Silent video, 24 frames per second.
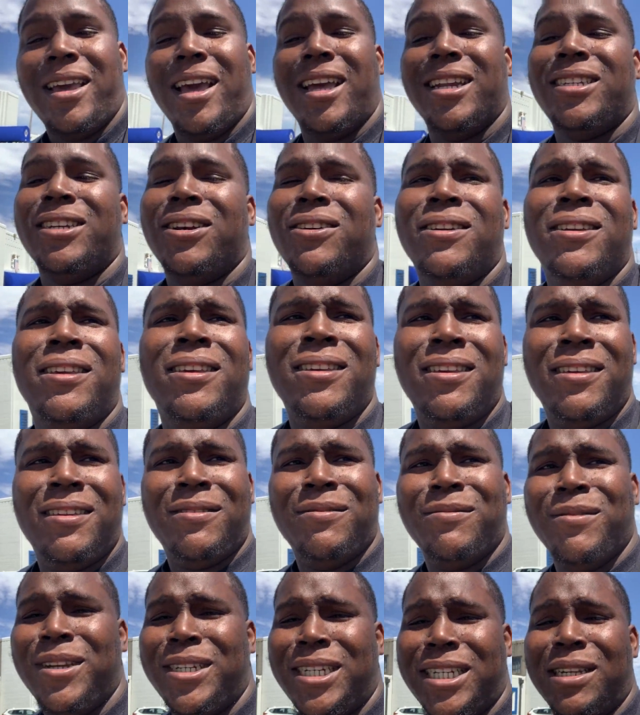Gotcha.
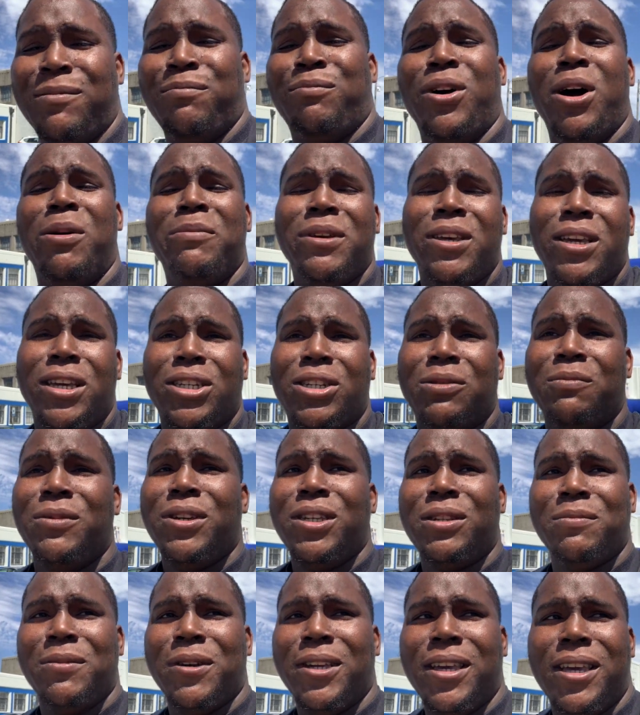We just bumped
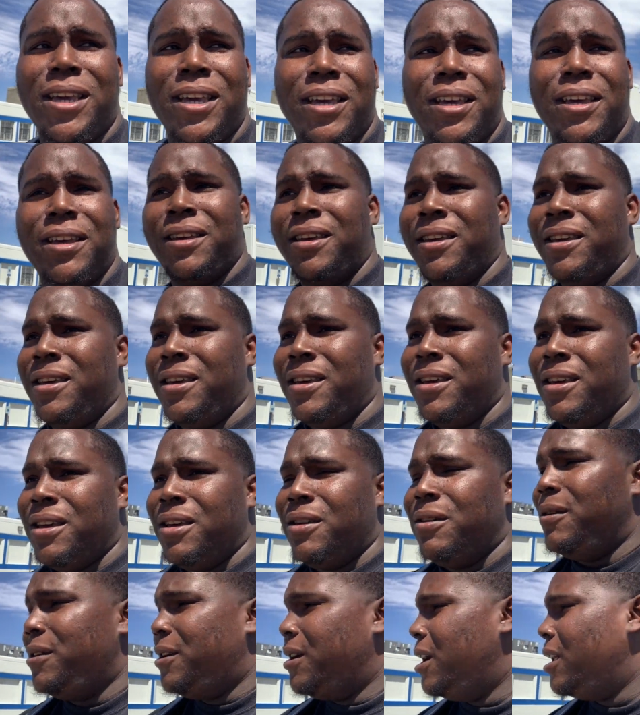instruments, but yeah.
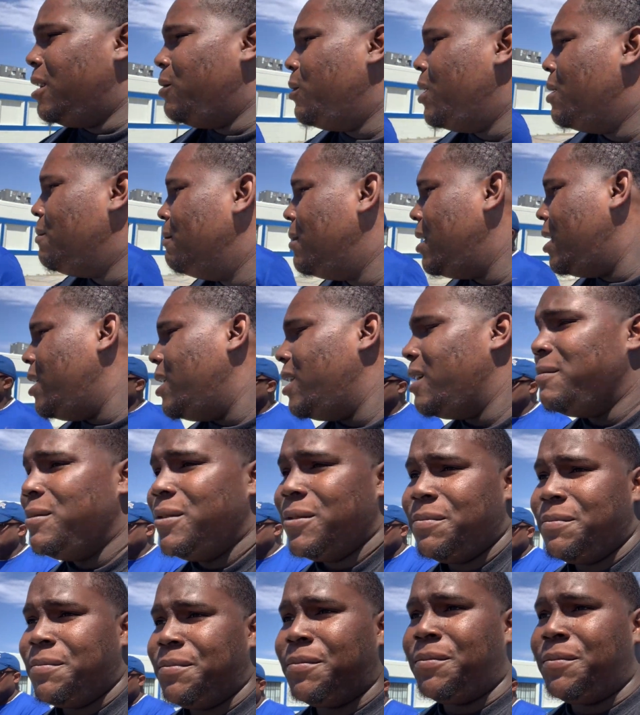Get out of the way, mobbing.